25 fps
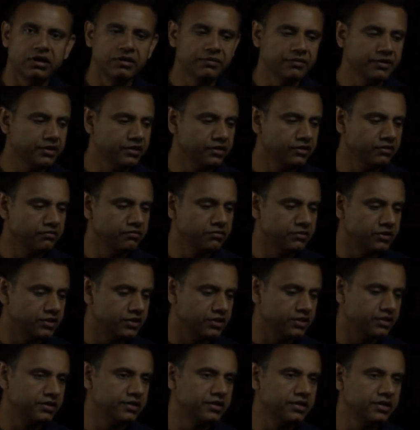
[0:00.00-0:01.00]
I mean,
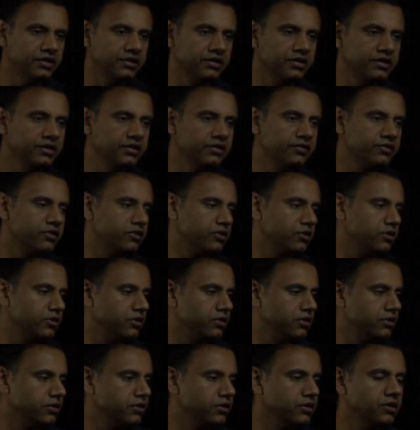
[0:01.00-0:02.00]
these are
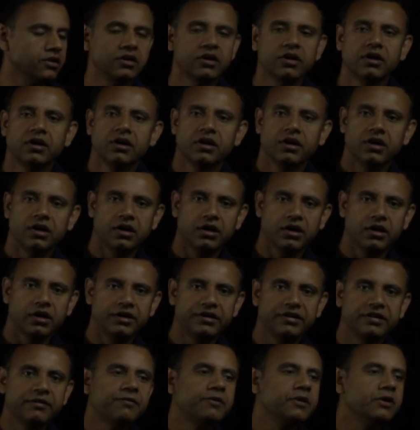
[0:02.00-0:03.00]
the
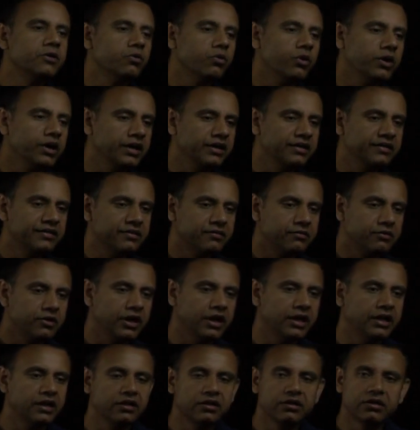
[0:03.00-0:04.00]
different ways of
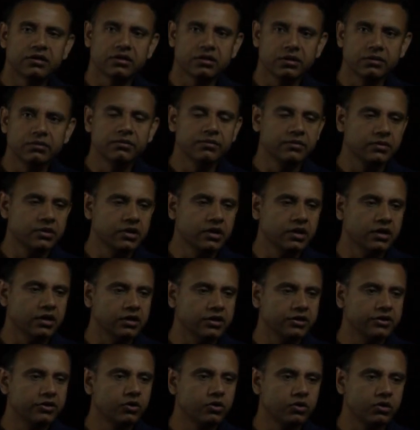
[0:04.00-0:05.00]
writing
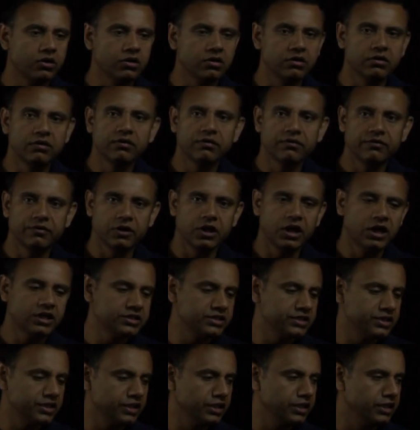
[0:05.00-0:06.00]
the total
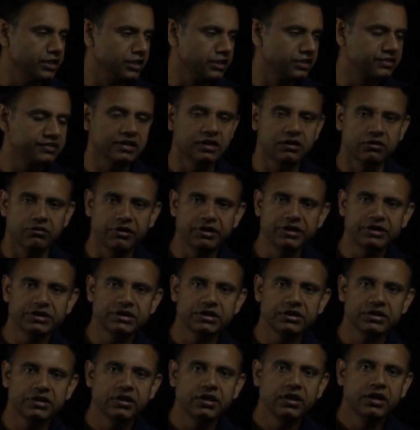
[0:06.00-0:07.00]
velocity and
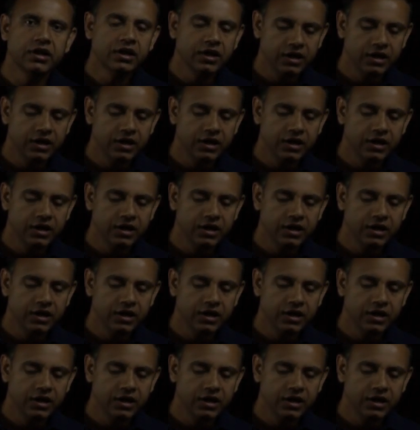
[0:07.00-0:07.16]
acceleration.